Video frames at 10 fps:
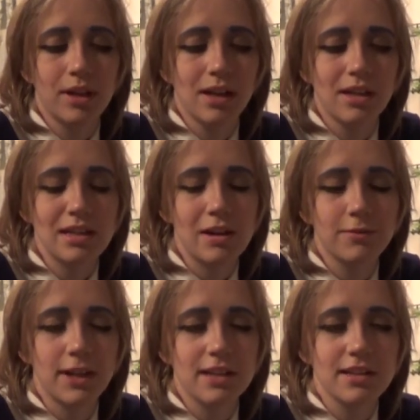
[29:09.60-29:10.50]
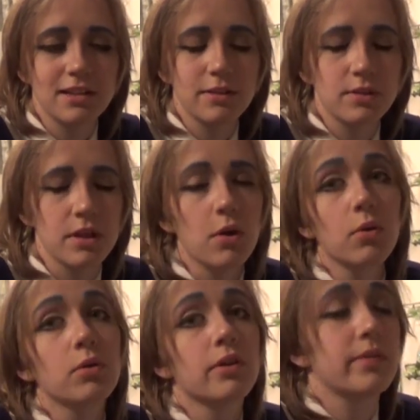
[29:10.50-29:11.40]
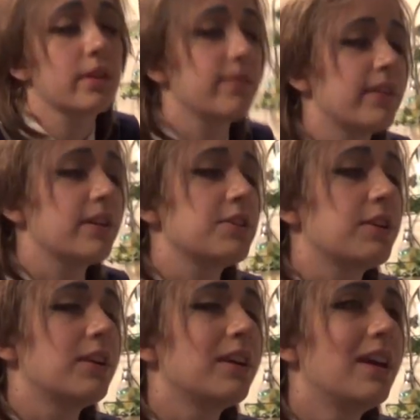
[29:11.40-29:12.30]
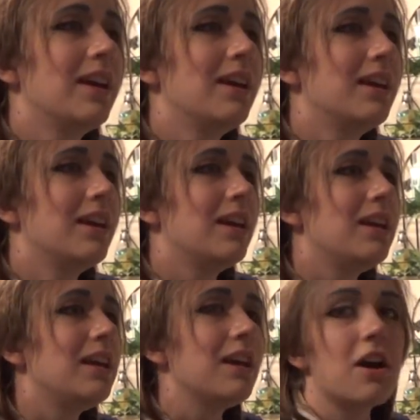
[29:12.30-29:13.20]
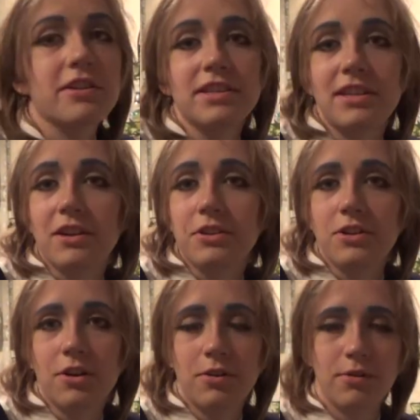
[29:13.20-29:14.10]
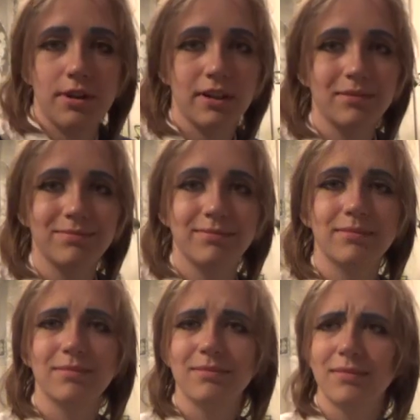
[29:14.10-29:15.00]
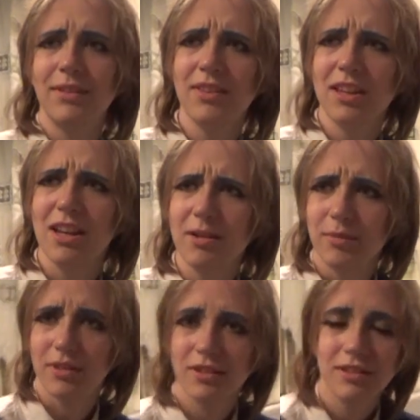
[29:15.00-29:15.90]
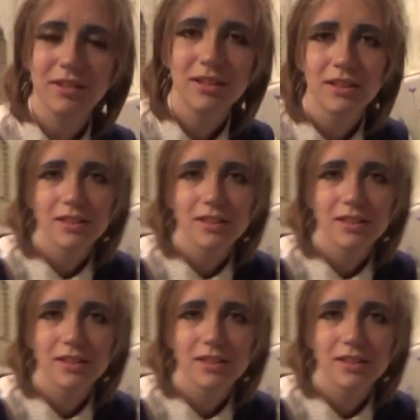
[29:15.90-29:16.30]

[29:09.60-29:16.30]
uh, Daniel Velasquez, who's the owner of the convention. He got to see our show. At- What's the camera?